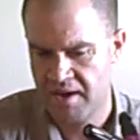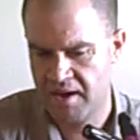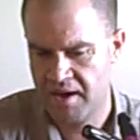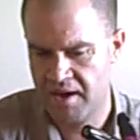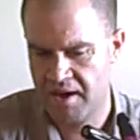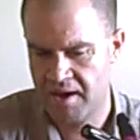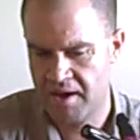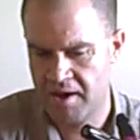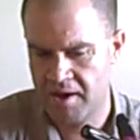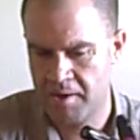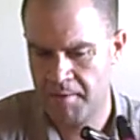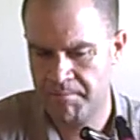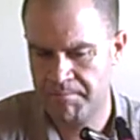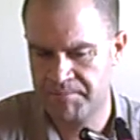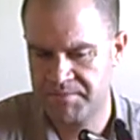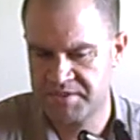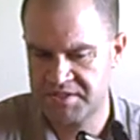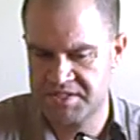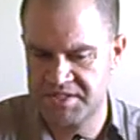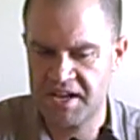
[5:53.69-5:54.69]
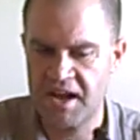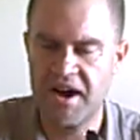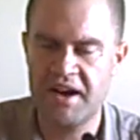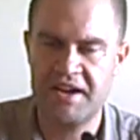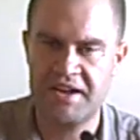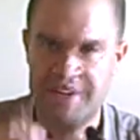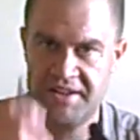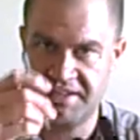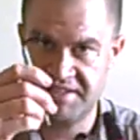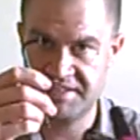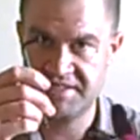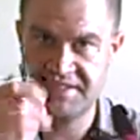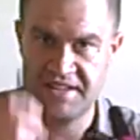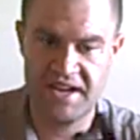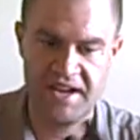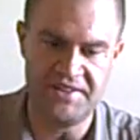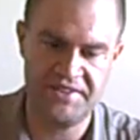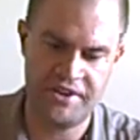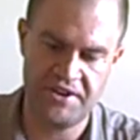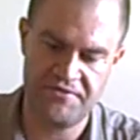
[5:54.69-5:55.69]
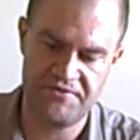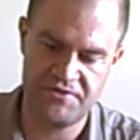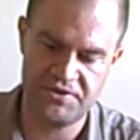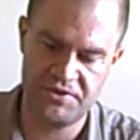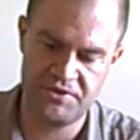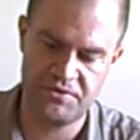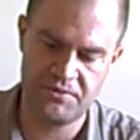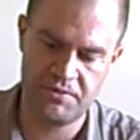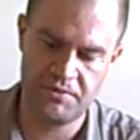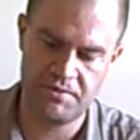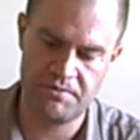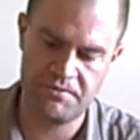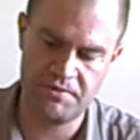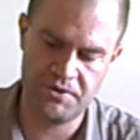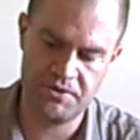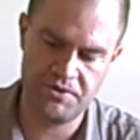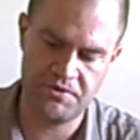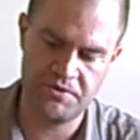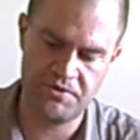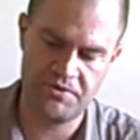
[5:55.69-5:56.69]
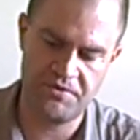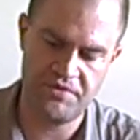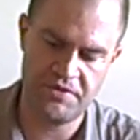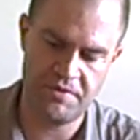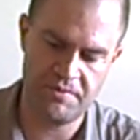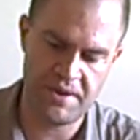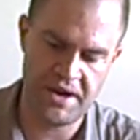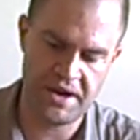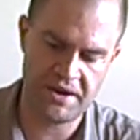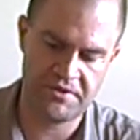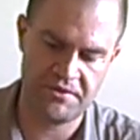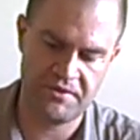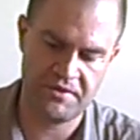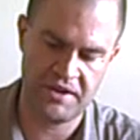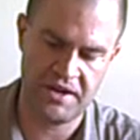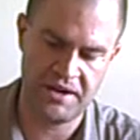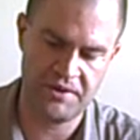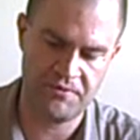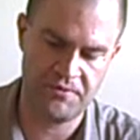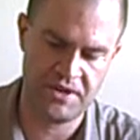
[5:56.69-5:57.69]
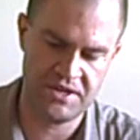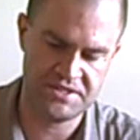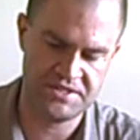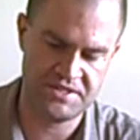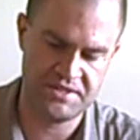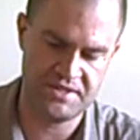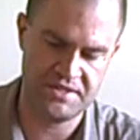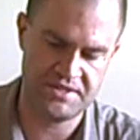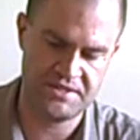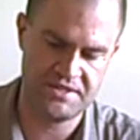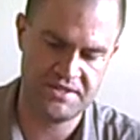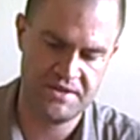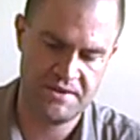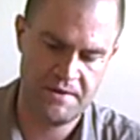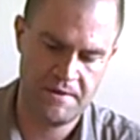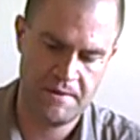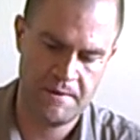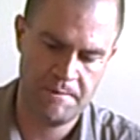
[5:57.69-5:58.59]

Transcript: socket inside there for you to remove the macro line. Watch this.